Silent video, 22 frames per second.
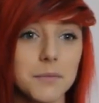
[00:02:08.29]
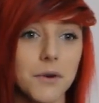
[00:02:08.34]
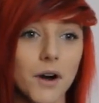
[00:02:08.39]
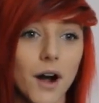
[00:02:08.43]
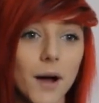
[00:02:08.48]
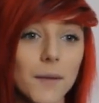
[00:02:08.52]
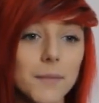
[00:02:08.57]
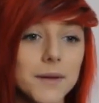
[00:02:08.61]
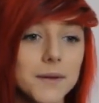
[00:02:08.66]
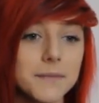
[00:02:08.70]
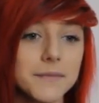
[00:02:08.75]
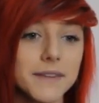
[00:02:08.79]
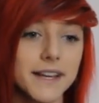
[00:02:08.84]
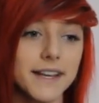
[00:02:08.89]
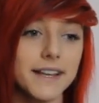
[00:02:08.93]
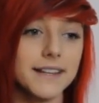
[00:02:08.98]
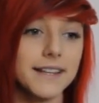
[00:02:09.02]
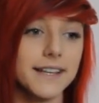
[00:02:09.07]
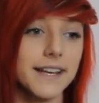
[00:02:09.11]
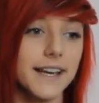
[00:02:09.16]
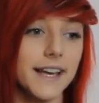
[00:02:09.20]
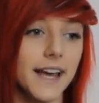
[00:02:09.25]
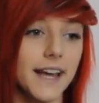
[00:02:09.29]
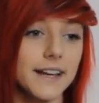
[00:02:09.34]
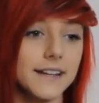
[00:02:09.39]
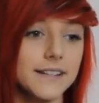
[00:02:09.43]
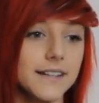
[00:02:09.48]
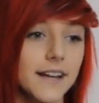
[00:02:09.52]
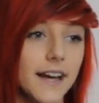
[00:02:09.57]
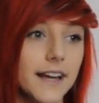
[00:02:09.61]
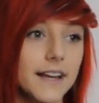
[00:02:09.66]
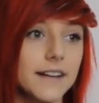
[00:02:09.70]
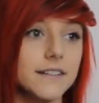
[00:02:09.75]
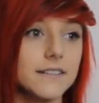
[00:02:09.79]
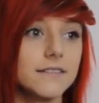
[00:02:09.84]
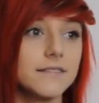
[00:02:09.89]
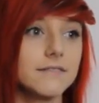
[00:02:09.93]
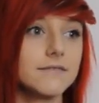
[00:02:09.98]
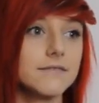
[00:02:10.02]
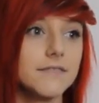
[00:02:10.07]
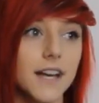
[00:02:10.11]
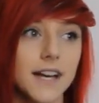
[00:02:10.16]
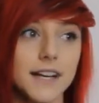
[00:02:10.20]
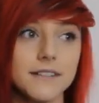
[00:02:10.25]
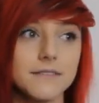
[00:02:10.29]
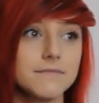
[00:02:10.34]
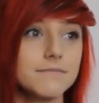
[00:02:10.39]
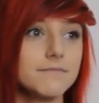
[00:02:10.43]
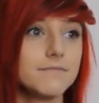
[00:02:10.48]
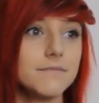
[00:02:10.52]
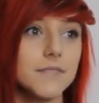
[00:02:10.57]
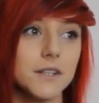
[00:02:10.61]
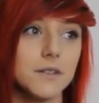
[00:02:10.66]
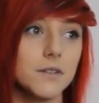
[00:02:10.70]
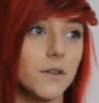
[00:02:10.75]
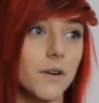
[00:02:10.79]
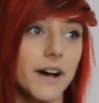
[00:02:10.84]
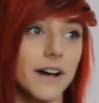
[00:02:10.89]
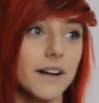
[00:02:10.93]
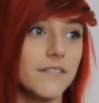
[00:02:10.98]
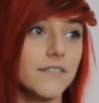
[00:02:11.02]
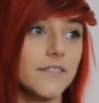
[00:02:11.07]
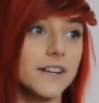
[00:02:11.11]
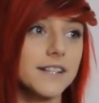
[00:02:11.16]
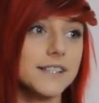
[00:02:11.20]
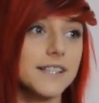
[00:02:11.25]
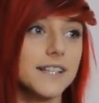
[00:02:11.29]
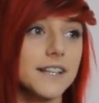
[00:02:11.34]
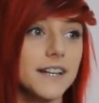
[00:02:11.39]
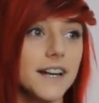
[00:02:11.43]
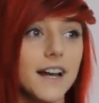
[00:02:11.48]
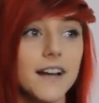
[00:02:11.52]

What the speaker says: a problem lately and I don't know how to fix it.